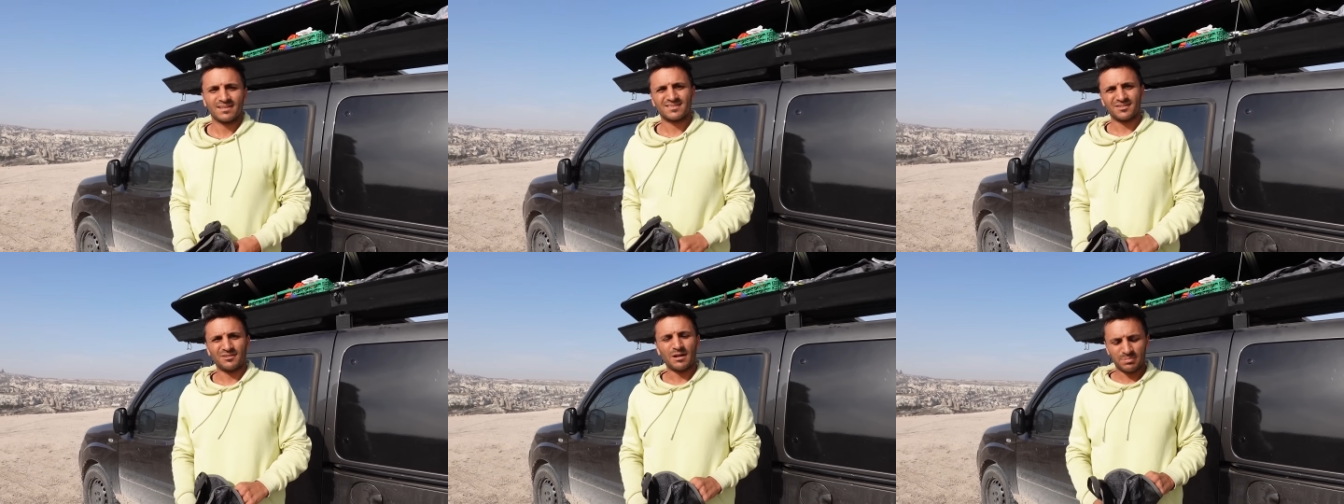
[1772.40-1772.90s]

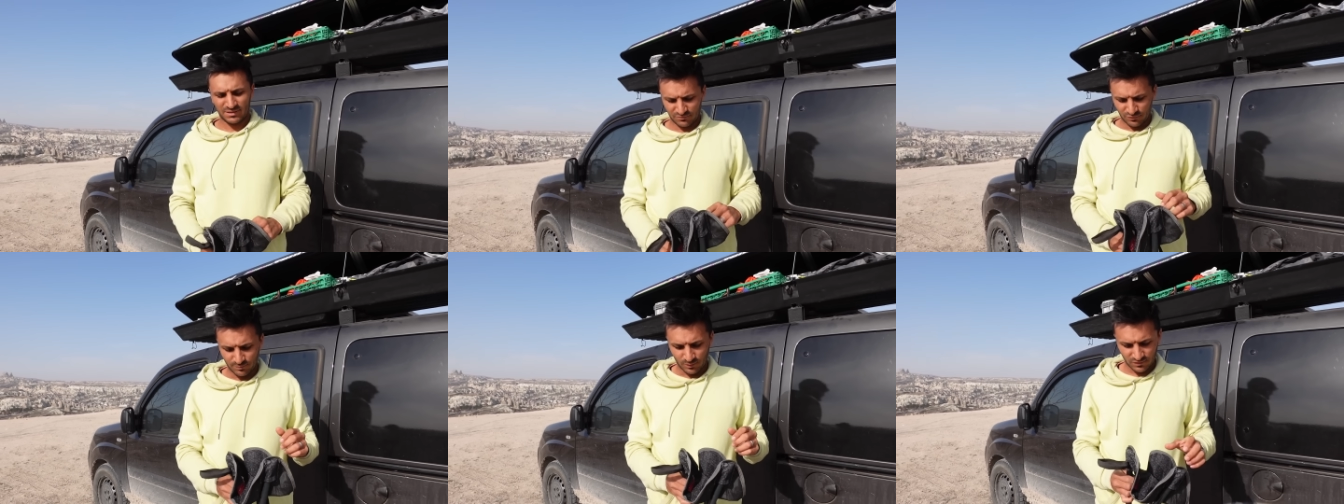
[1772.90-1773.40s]
So up in the
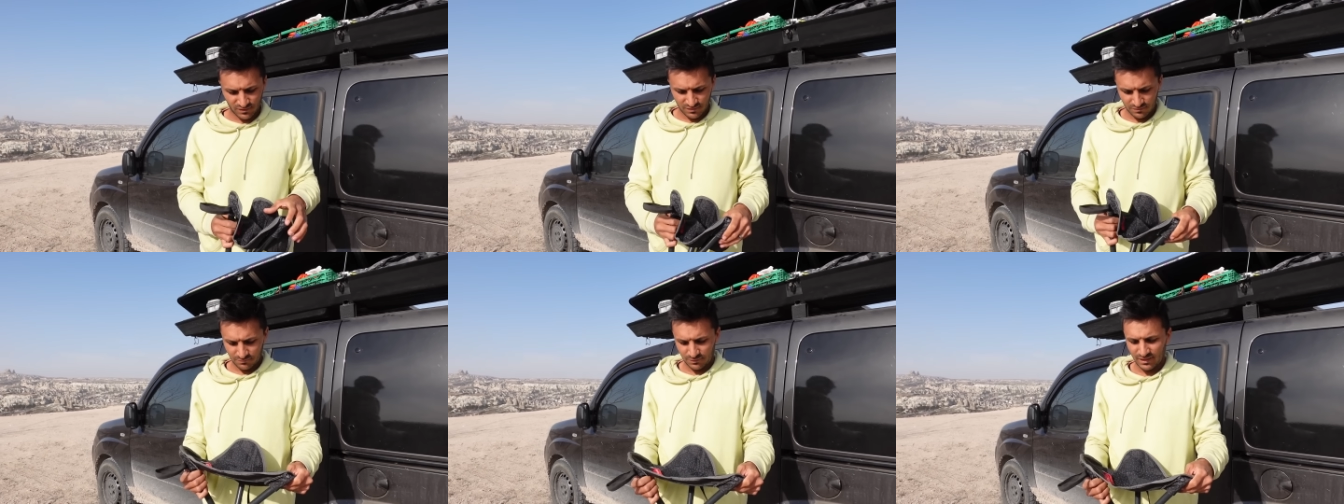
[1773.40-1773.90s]
roof
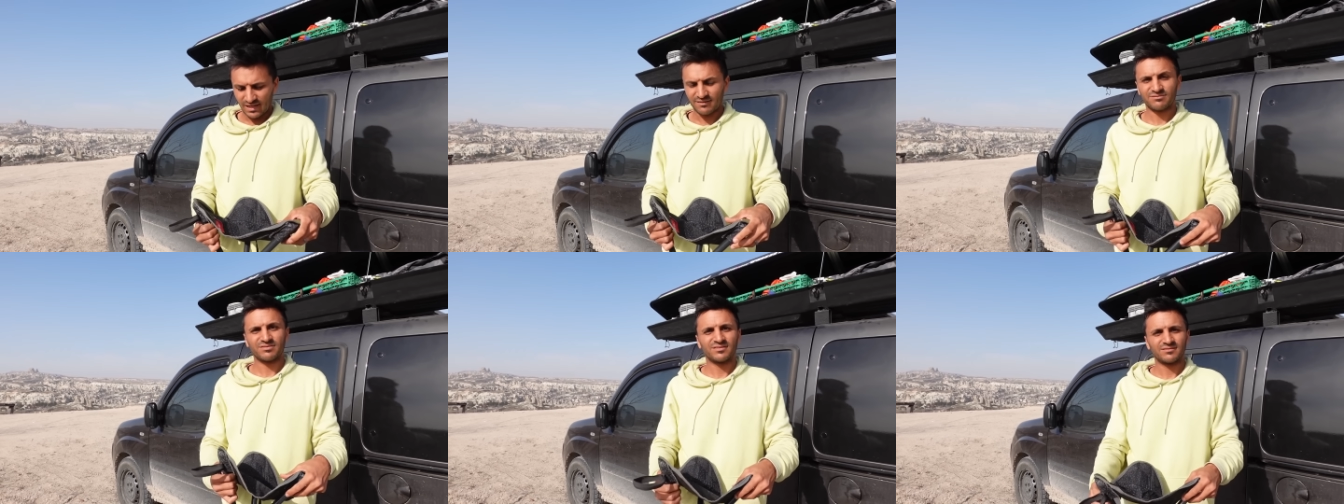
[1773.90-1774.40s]
box we
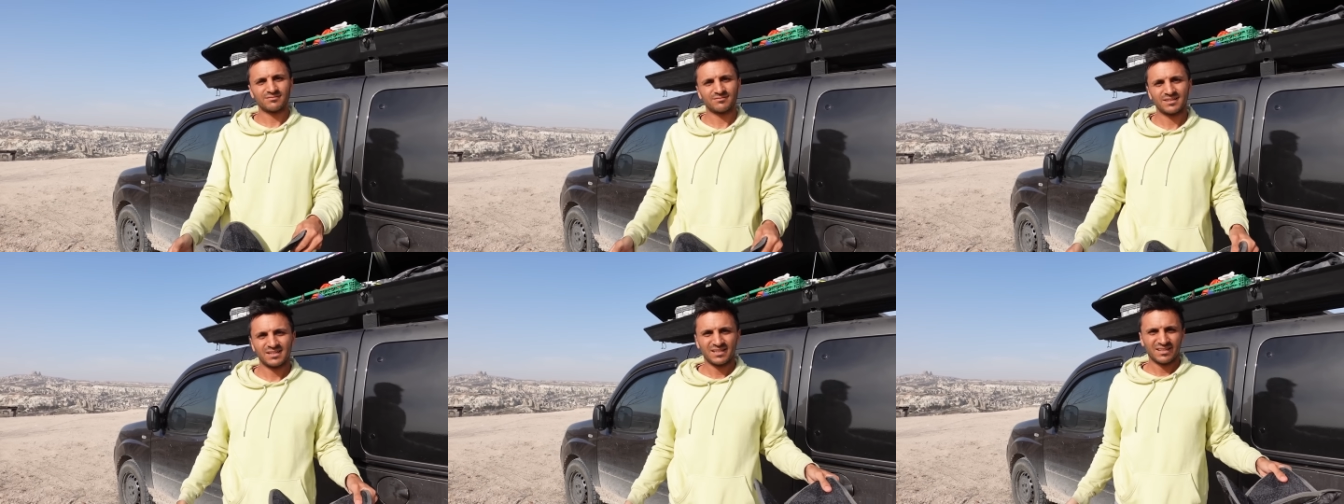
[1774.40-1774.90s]
have
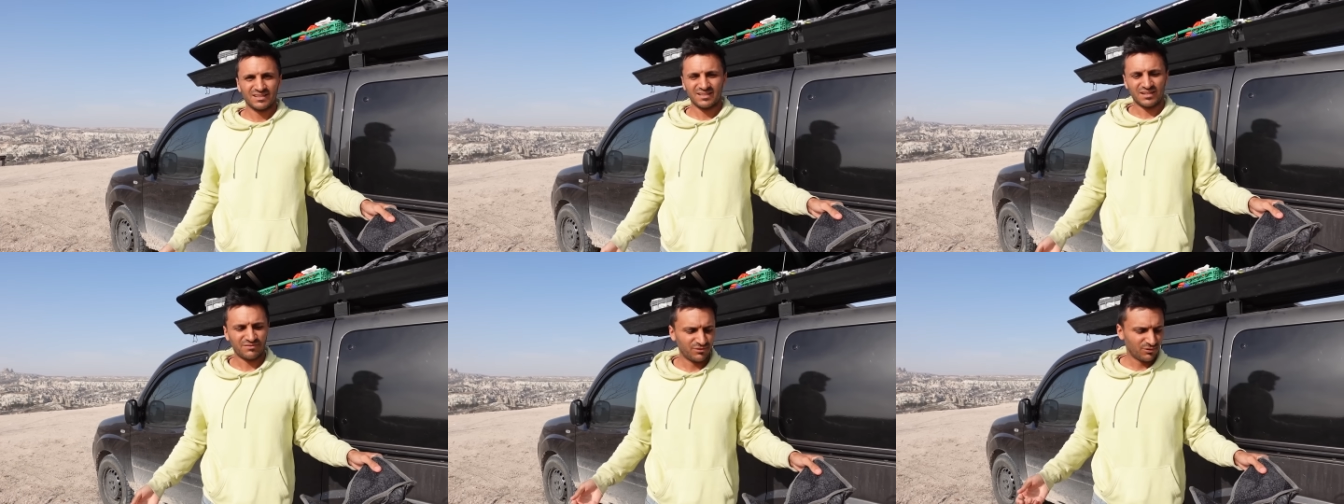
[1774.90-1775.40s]

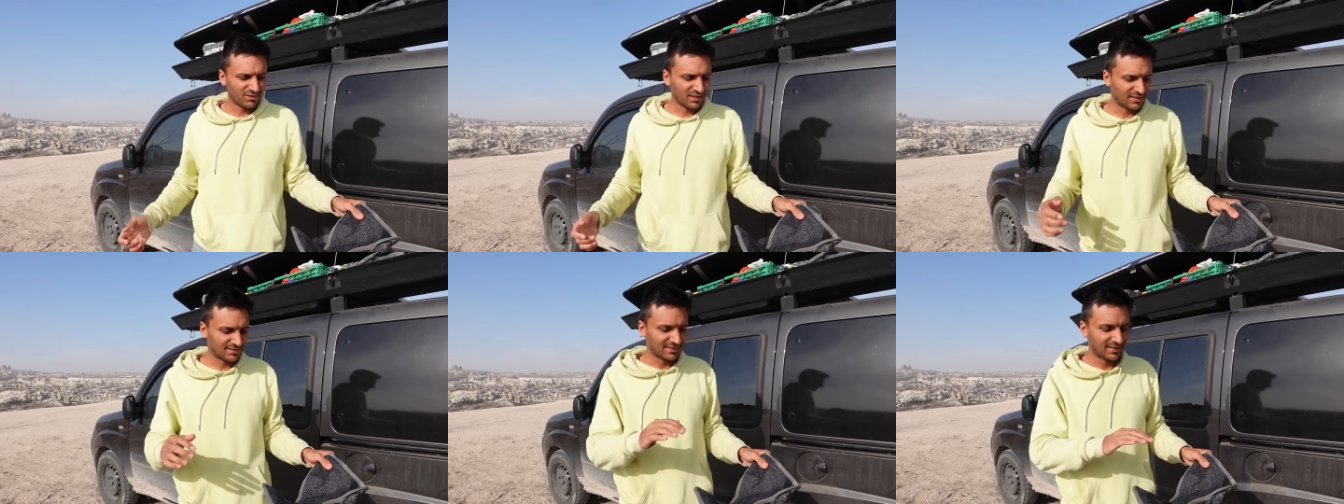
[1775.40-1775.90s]
a few
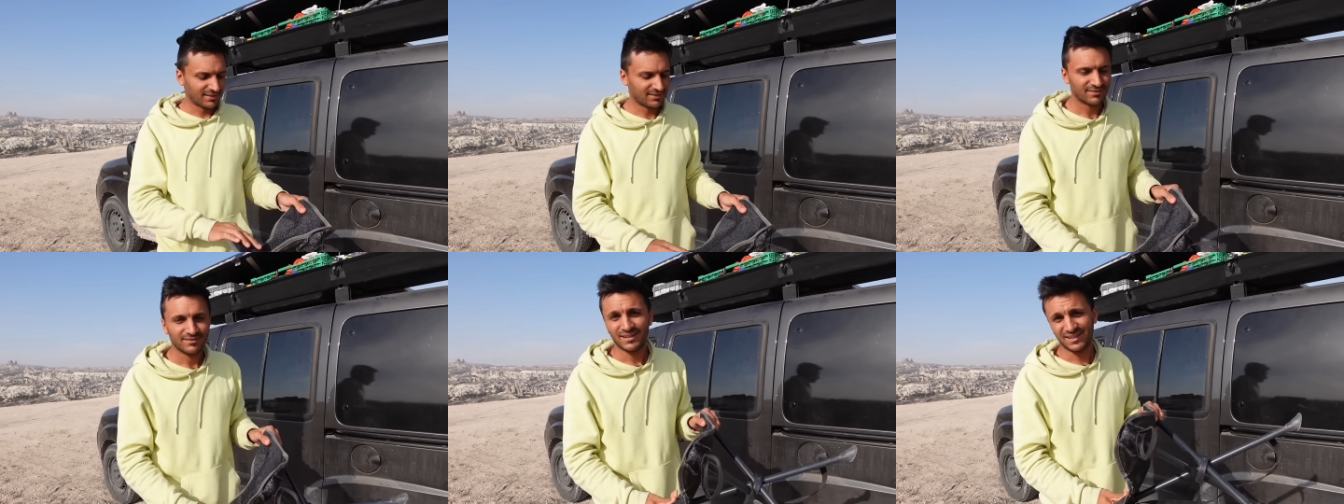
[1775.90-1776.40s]
things like
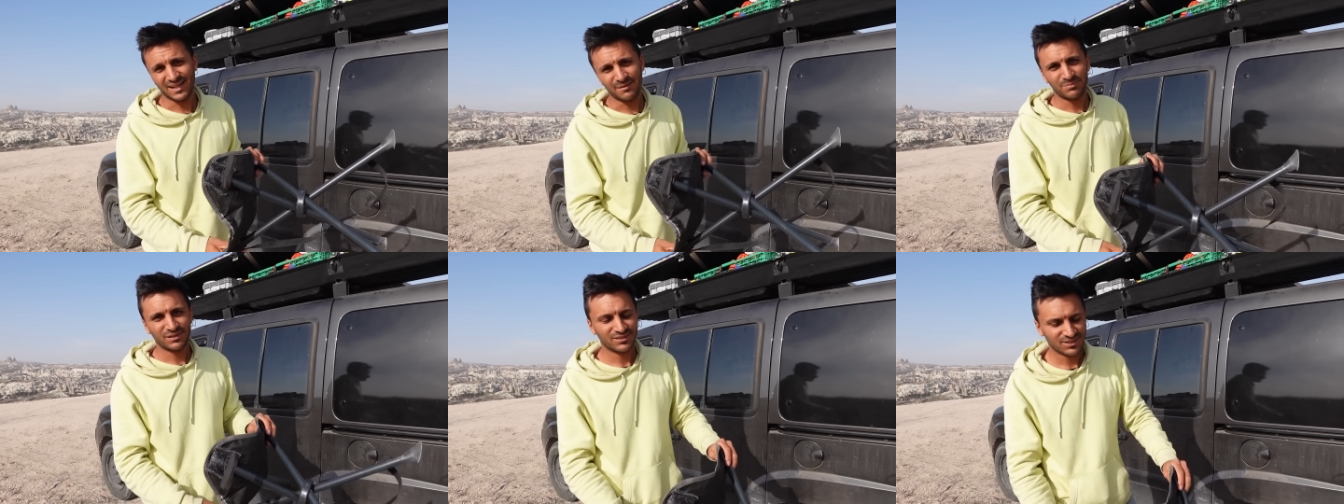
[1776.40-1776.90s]
a camping